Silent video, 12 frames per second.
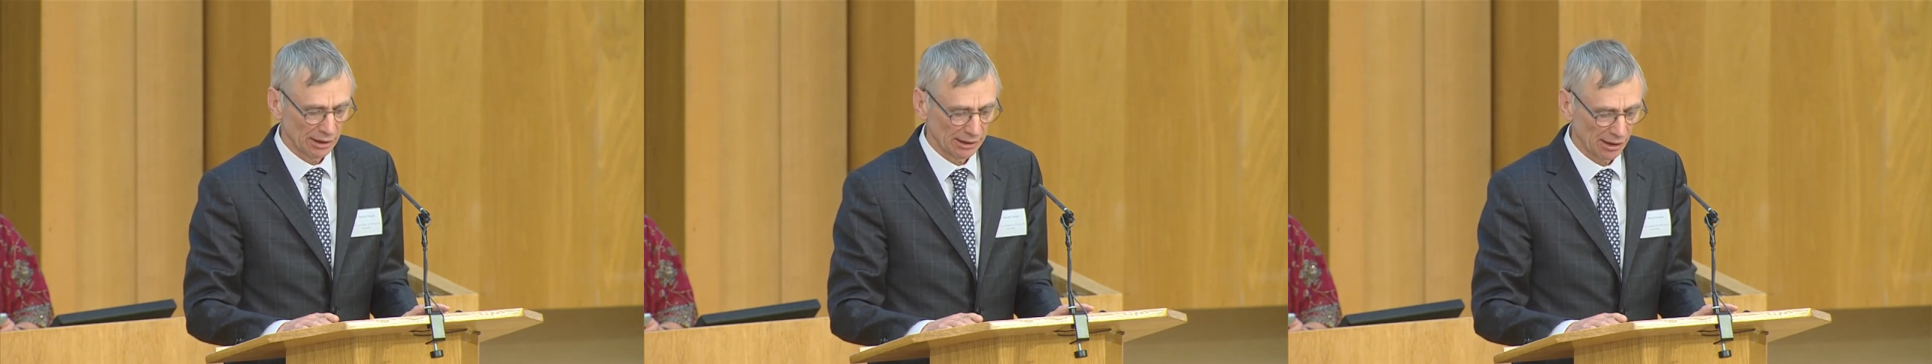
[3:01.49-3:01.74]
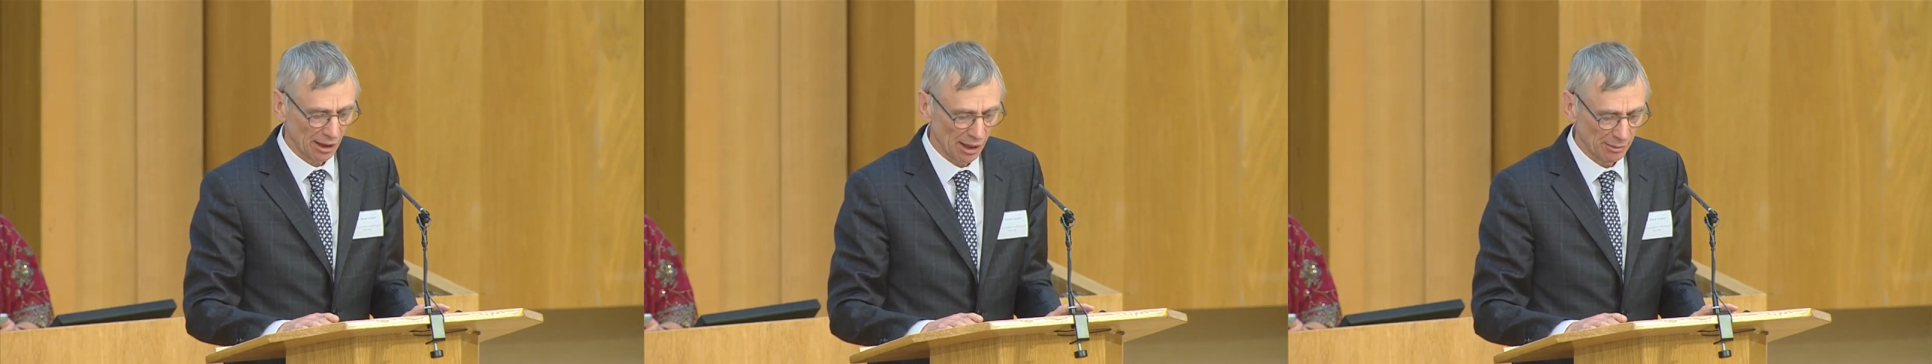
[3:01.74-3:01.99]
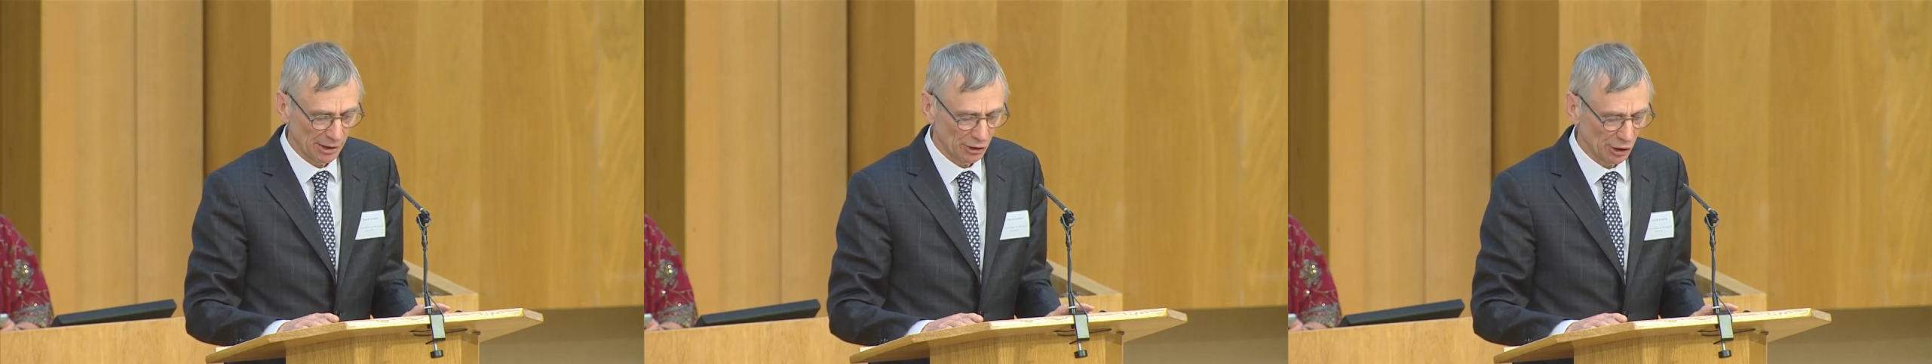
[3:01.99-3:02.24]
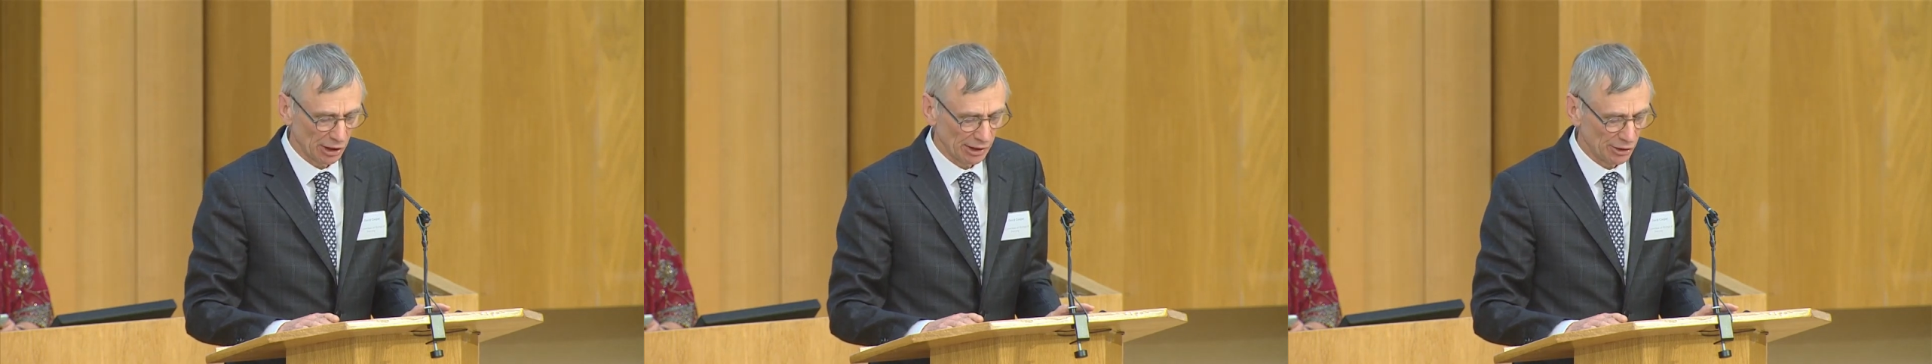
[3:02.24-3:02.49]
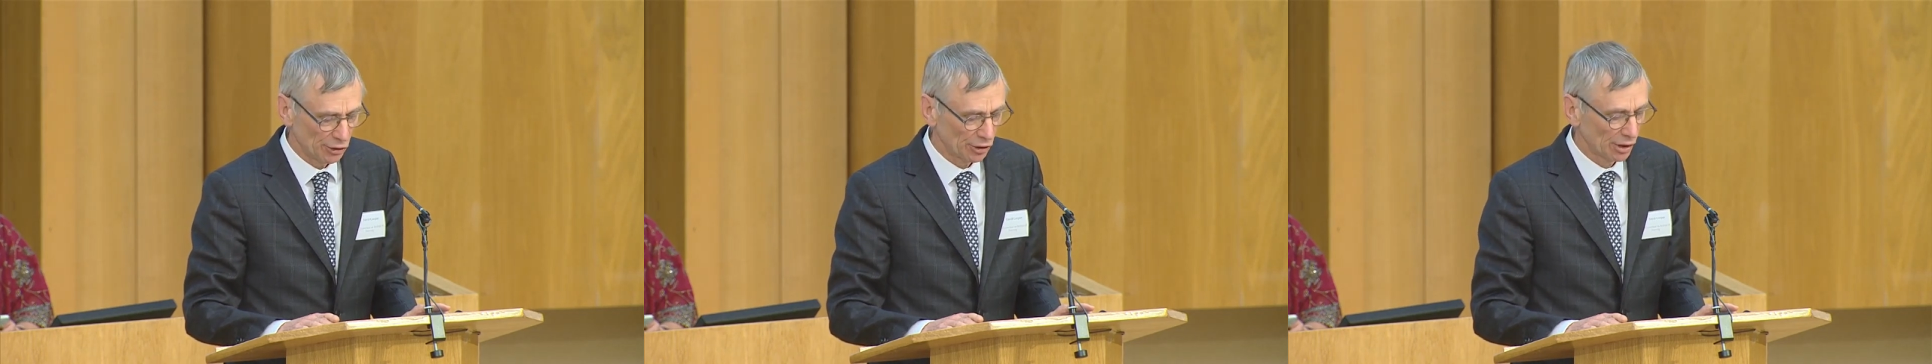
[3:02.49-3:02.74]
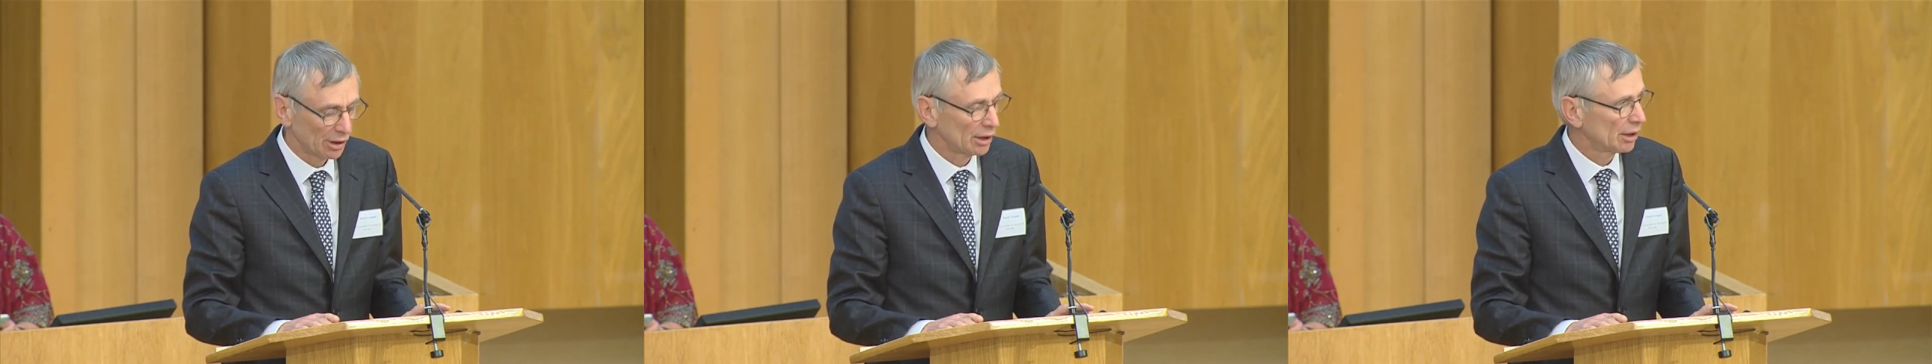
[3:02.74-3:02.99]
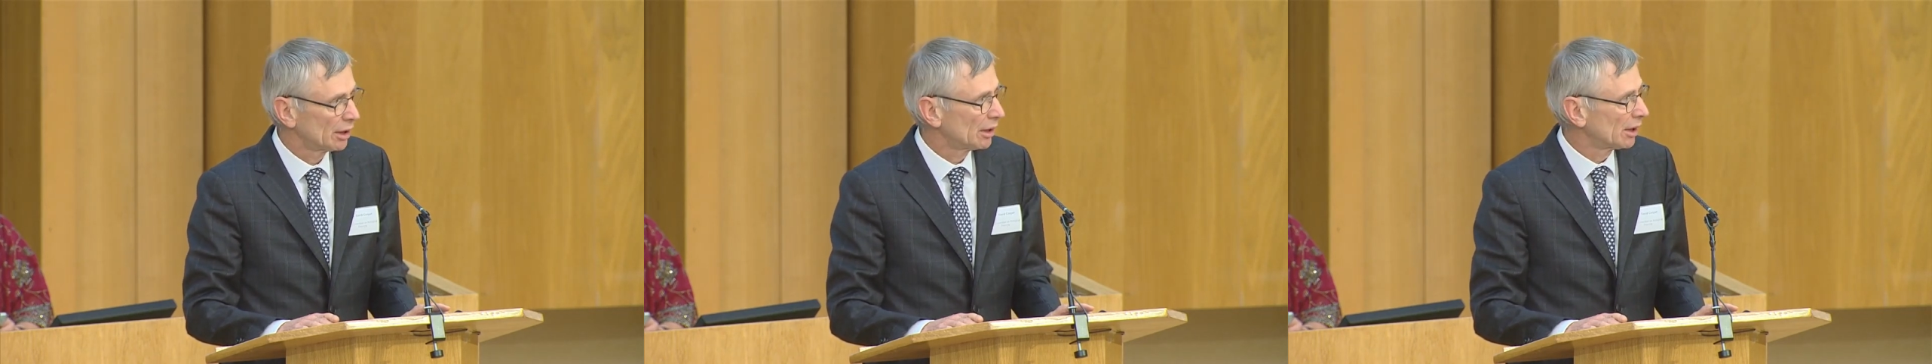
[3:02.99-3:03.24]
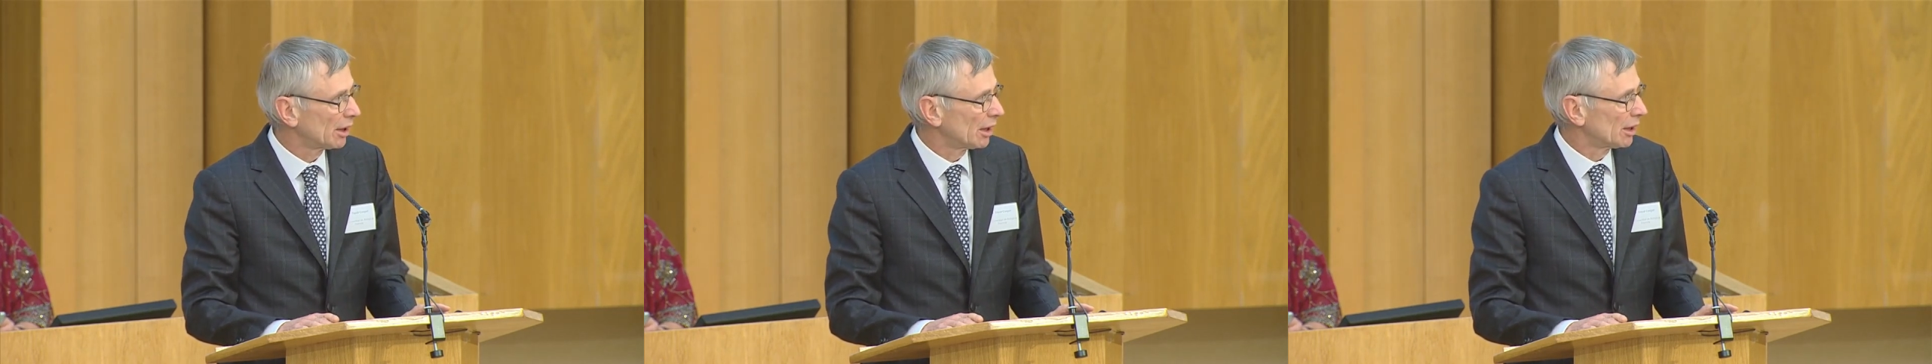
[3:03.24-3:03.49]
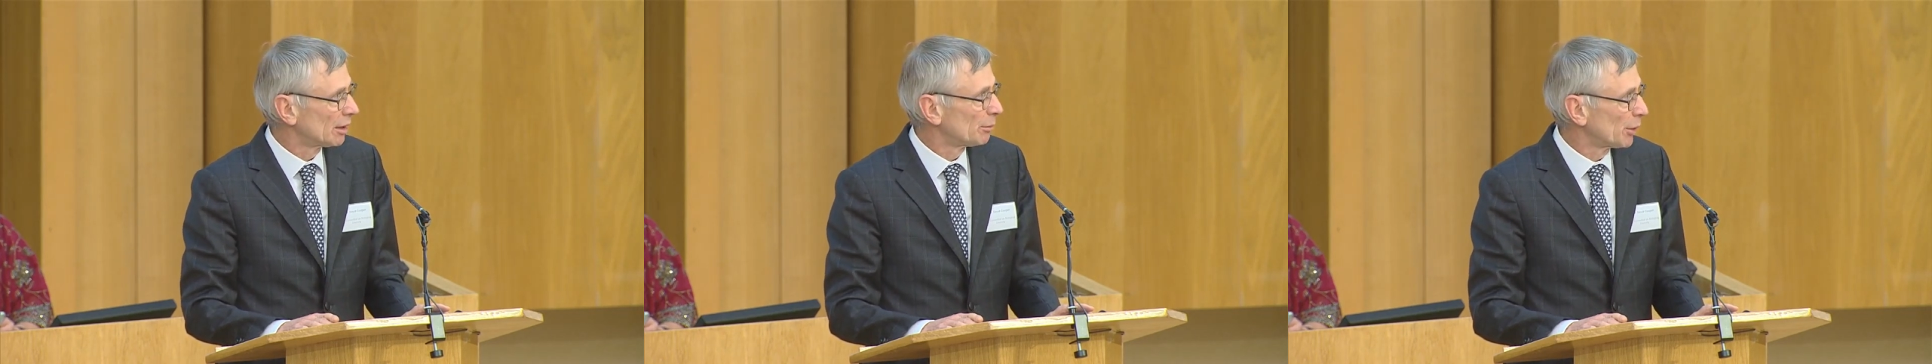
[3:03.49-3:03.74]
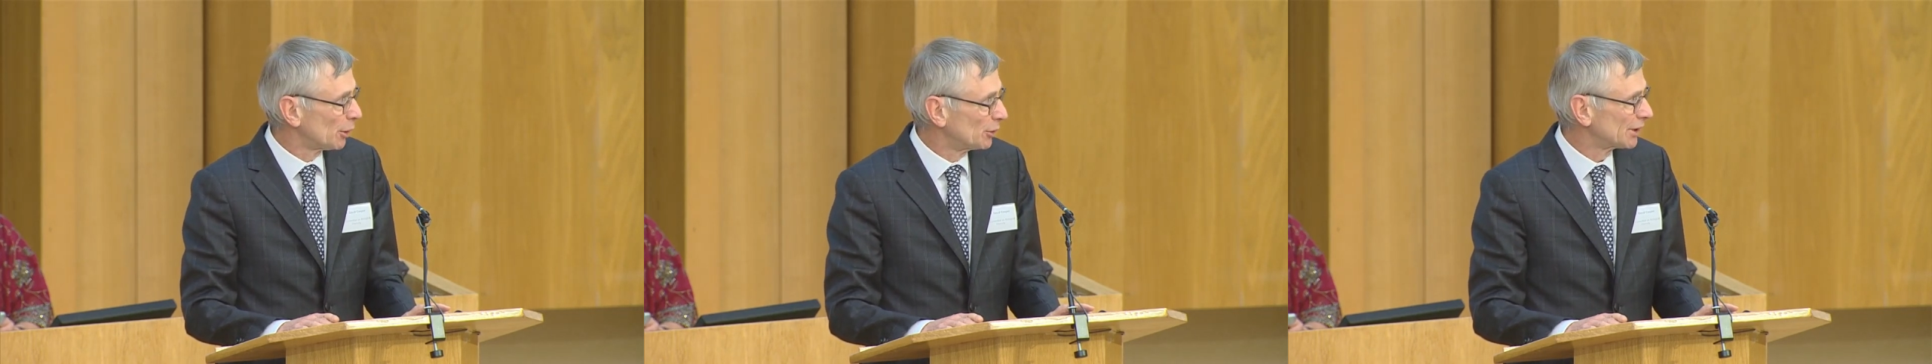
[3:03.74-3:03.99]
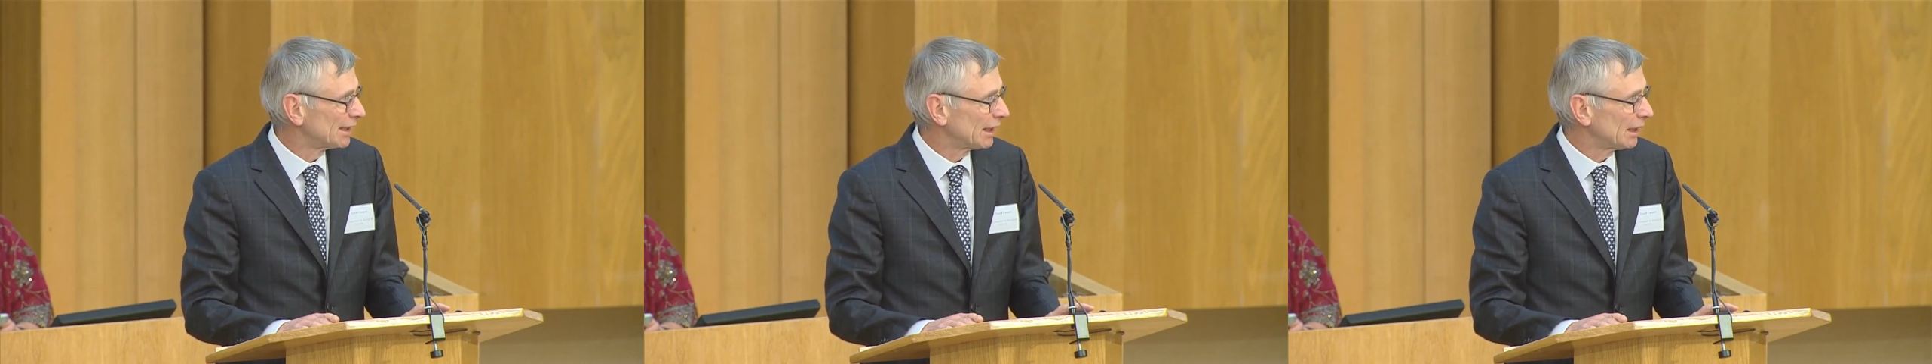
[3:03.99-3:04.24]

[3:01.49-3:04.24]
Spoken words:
and climate change pose an